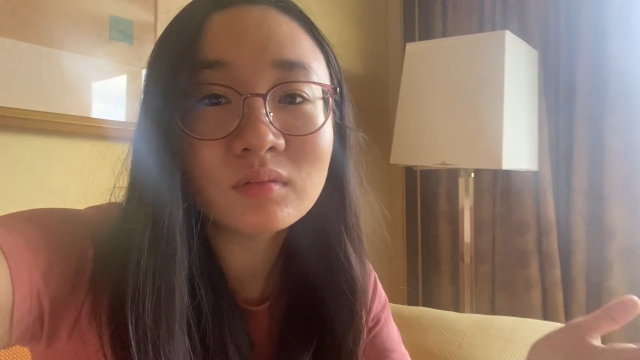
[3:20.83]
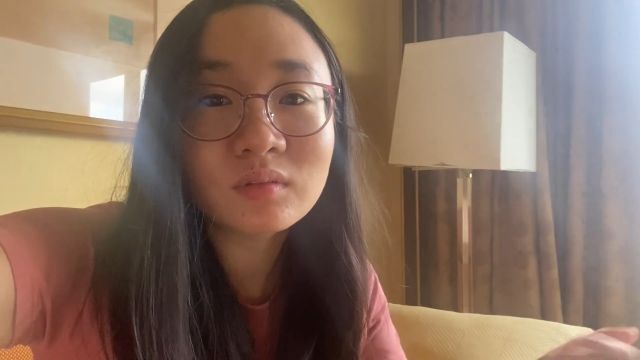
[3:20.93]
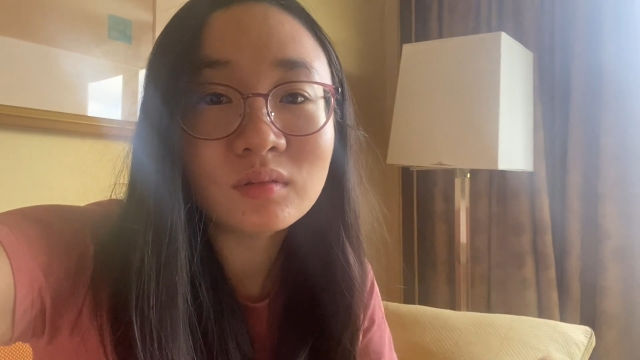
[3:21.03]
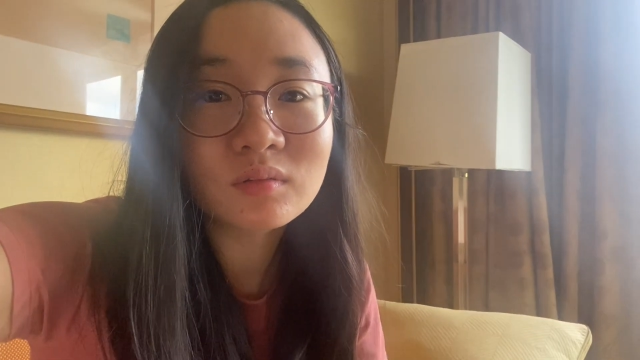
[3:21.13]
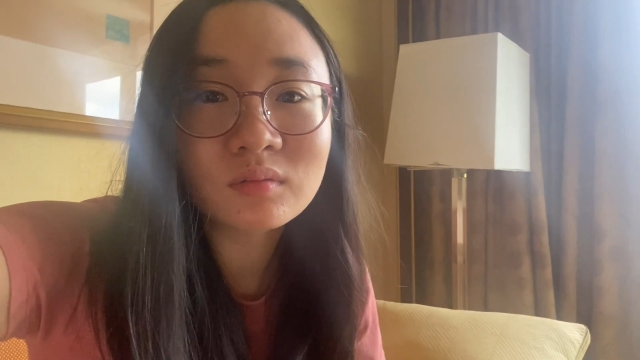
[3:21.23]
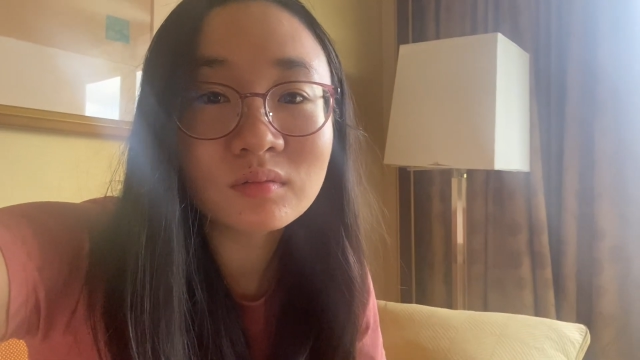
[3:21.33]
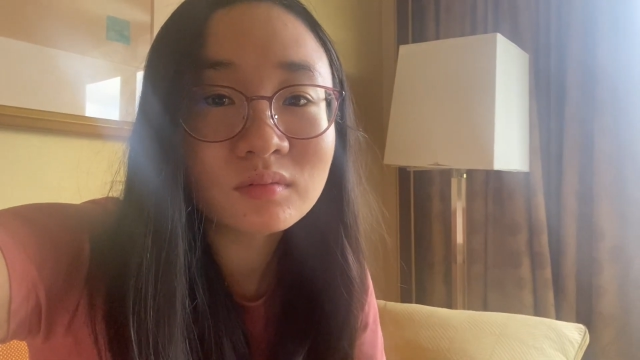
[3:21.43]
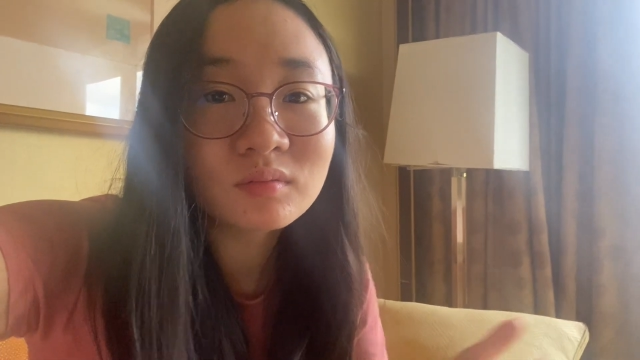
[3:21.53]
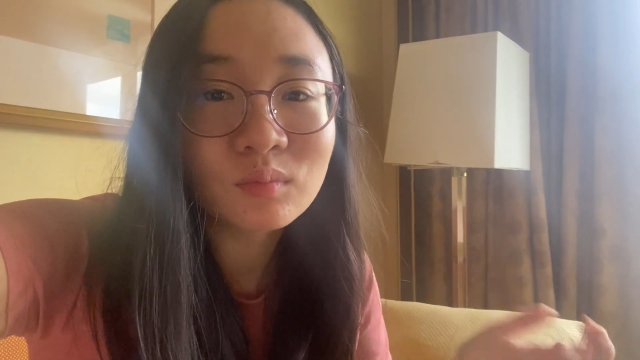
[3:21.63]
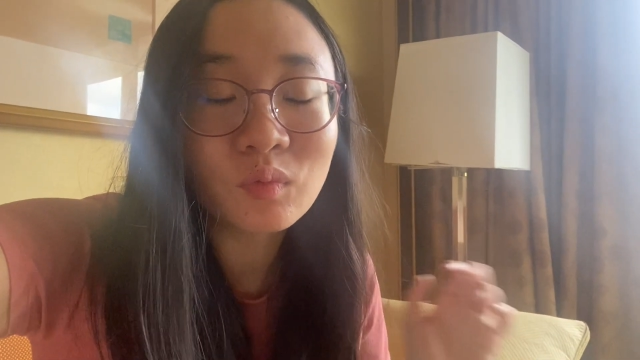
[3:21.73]
you know,
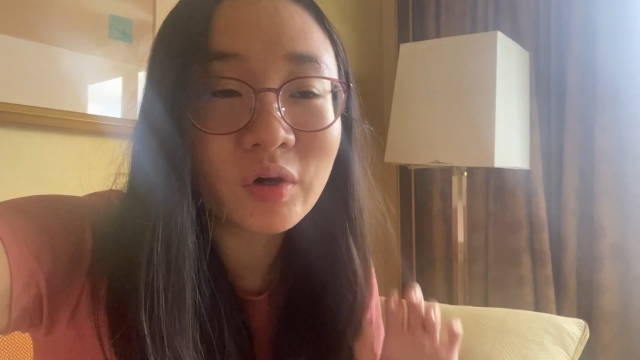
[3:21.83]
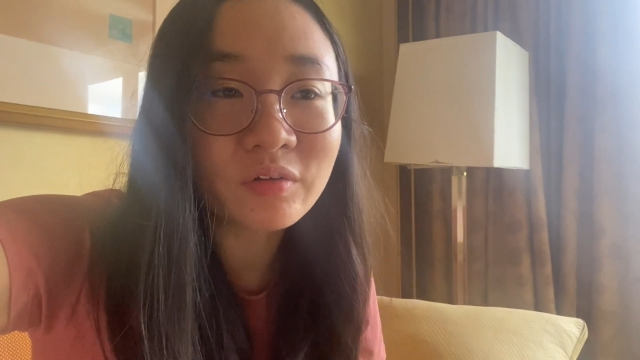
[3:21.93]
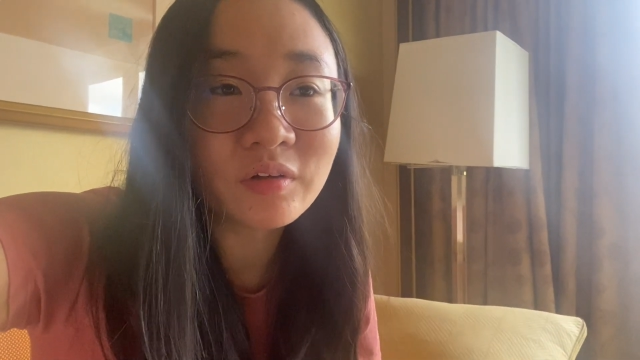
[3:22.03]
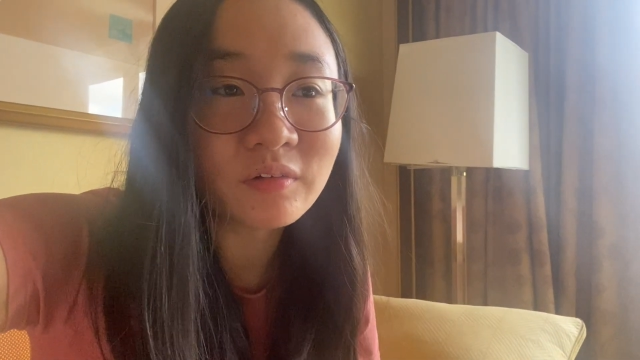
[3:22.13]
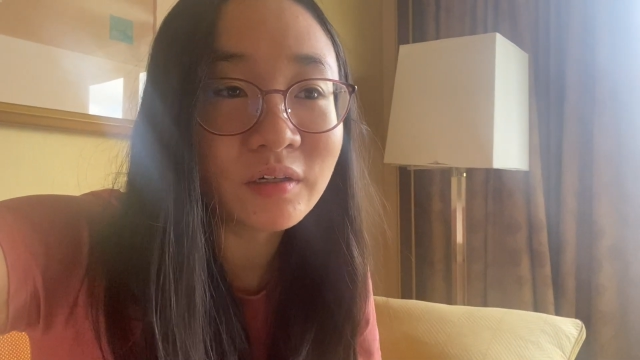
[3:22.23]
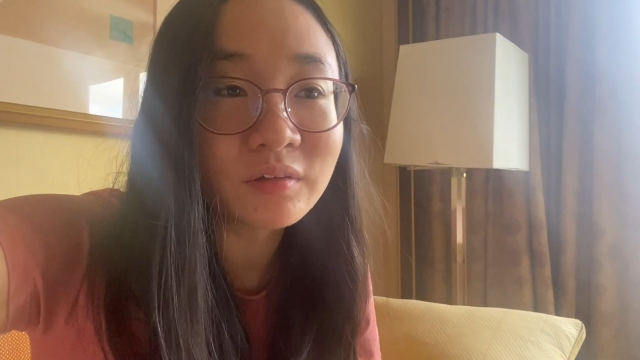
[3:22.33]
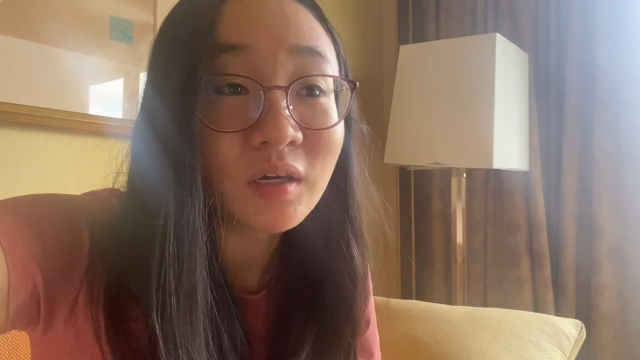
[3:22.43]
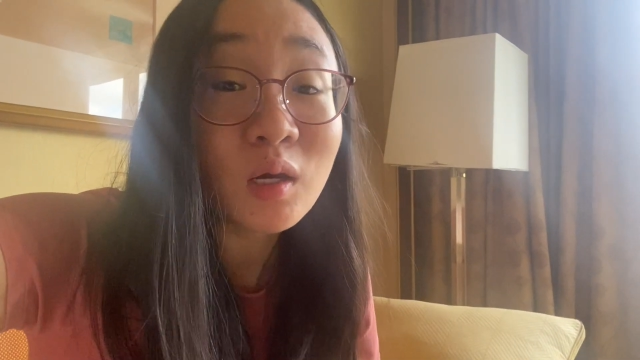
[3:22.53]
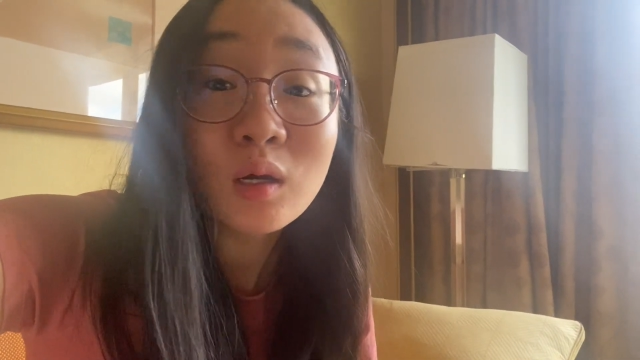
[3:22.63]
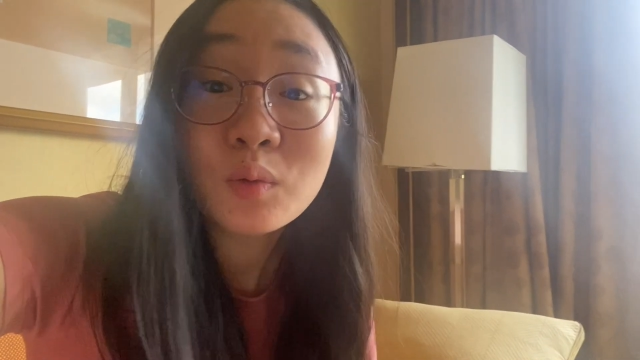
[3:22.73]
wandering around,
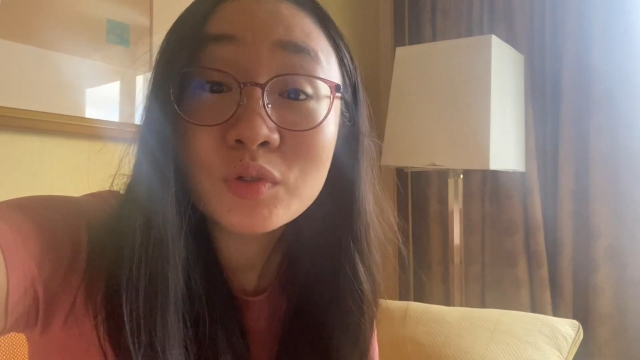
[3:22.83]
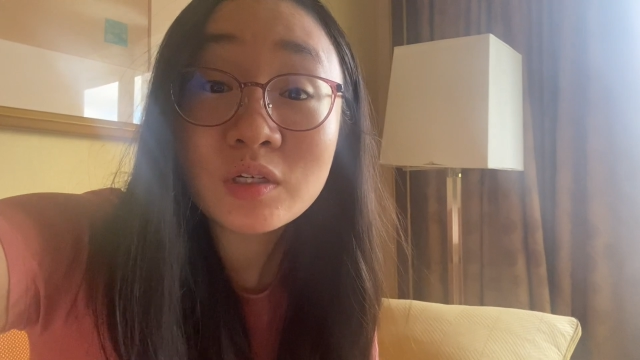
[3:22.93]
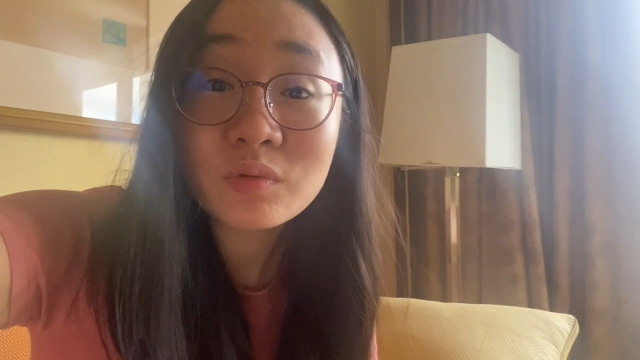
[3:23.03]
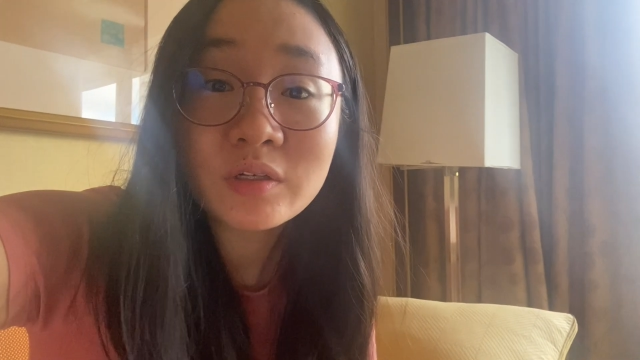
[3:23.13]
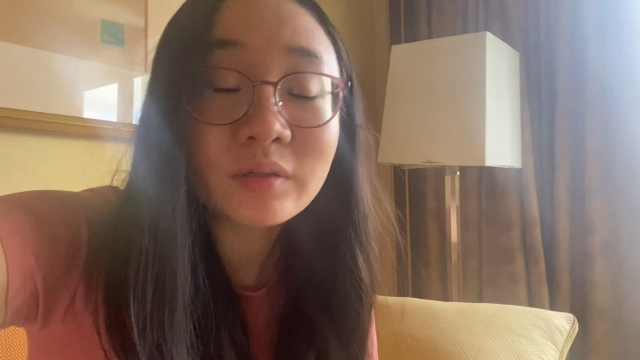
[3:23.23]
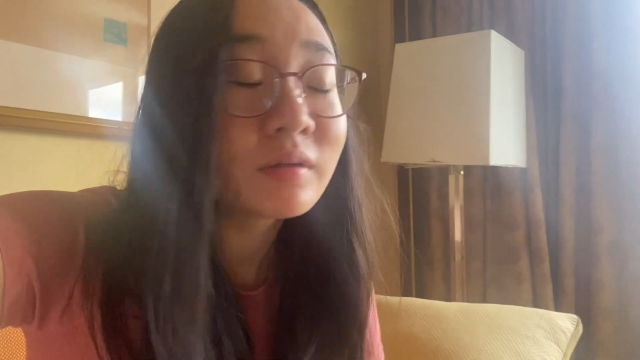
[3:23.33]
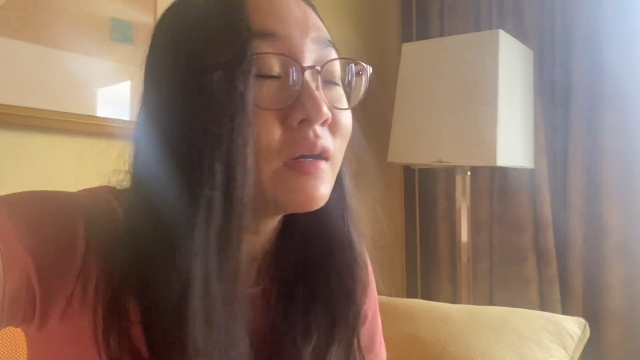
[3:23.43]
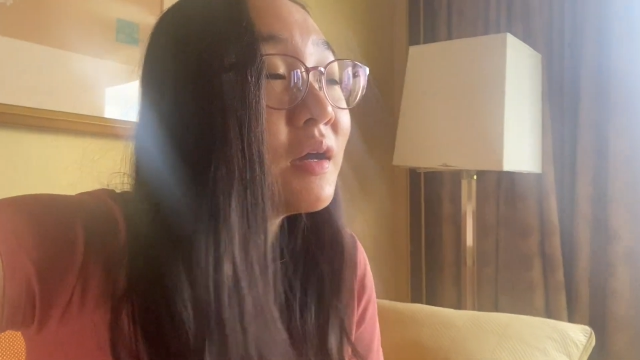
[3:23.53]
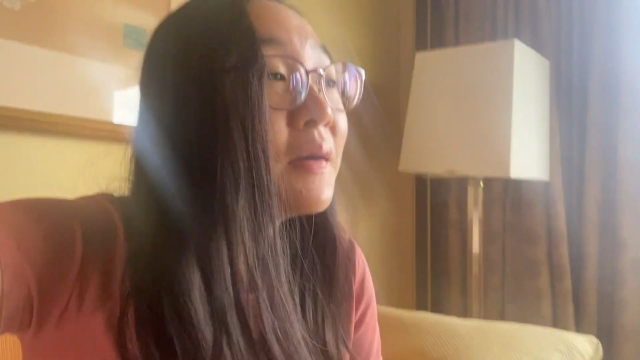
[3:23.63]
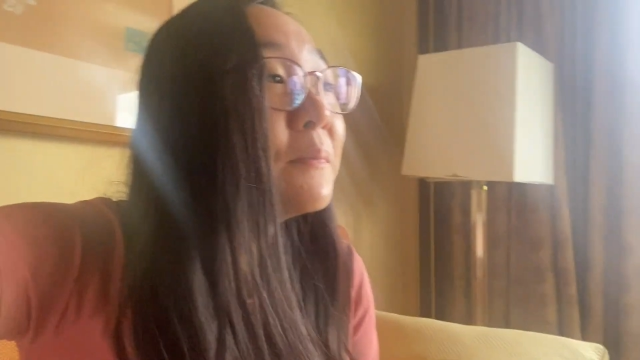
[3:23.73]
which I wouldn't.
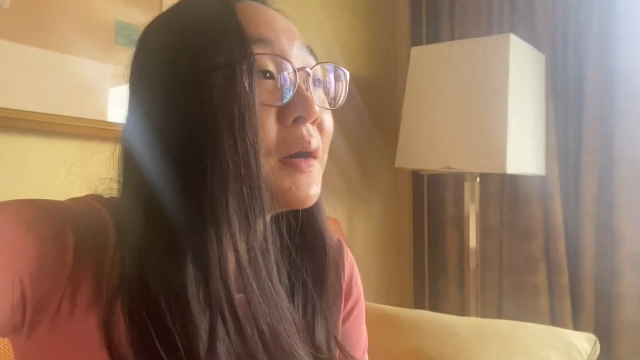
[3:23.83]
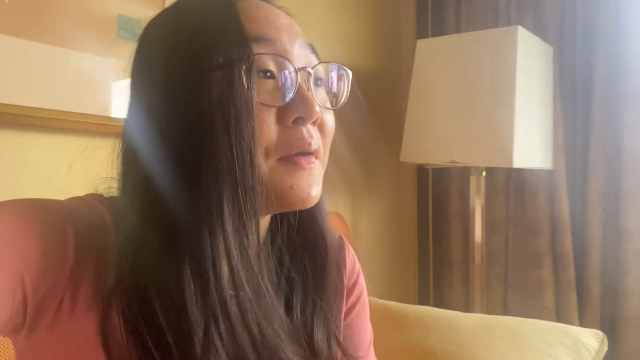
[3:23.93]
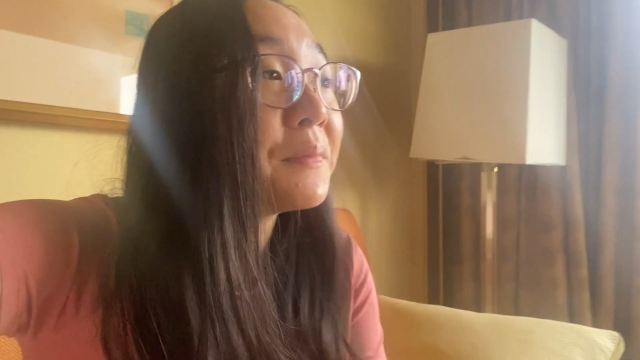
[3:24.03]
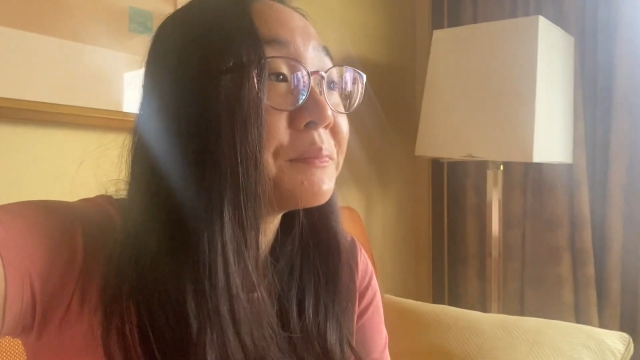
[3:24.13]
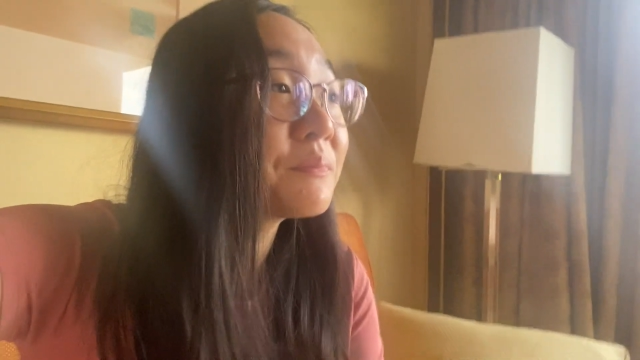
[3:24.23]
But